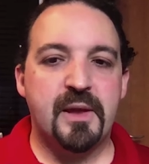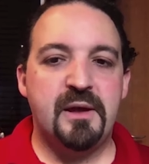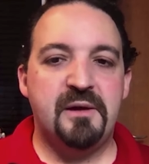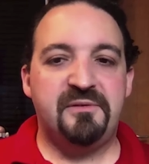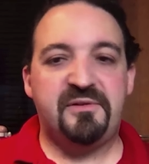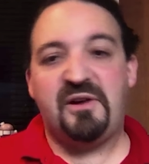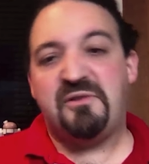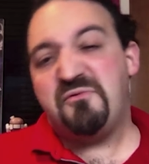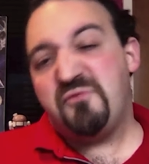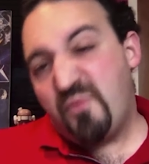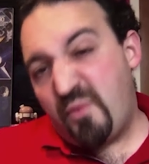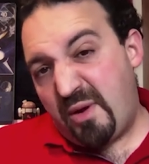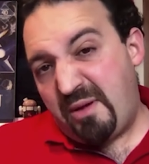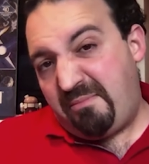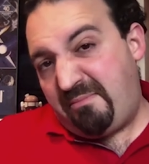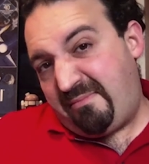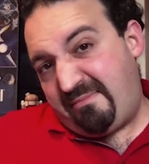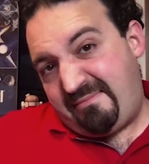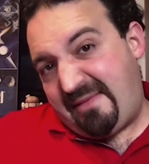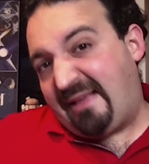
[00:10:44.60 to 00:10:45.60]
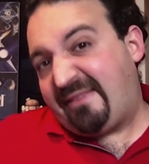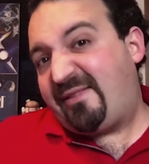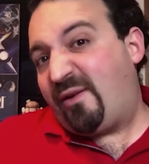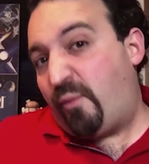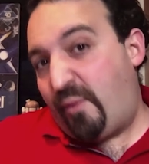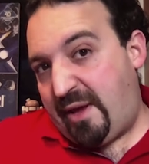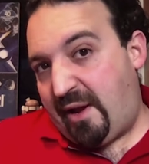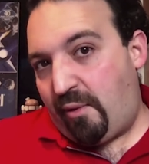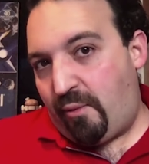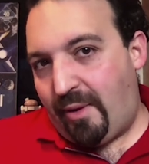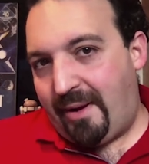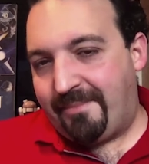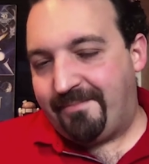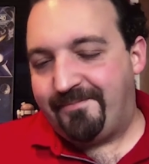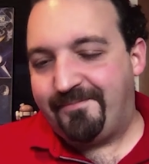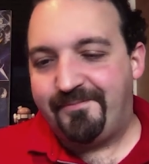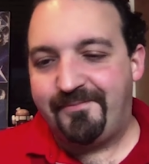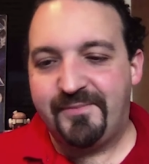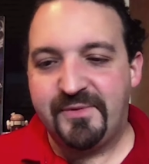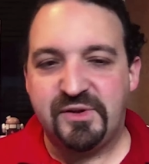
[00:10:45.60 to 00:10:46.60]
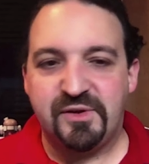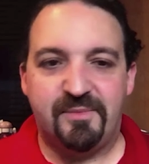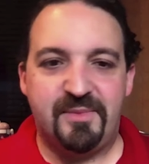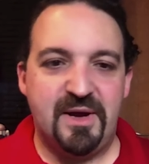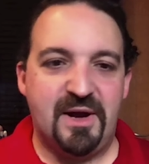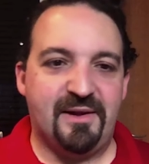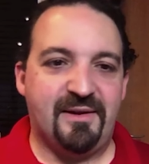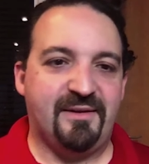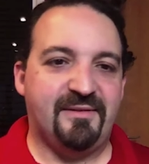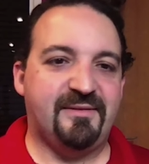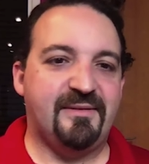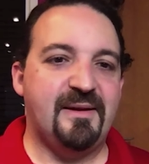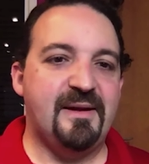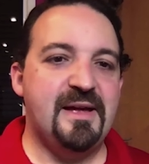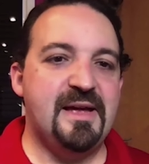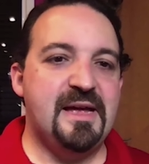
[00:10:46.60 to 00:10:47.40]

So that's a weird one, to be honest.